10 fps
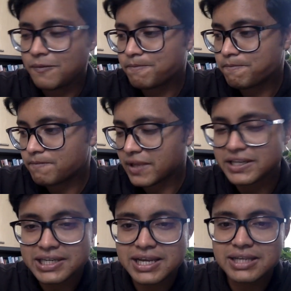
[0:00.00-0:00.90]
a
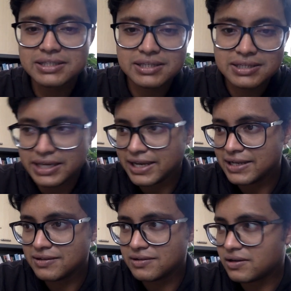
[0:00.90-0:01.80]
tenant
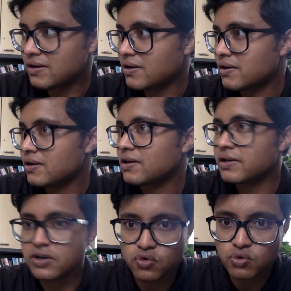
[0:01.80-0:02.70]
stays
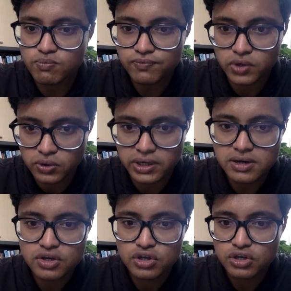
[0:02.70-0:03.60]
in a room, okay,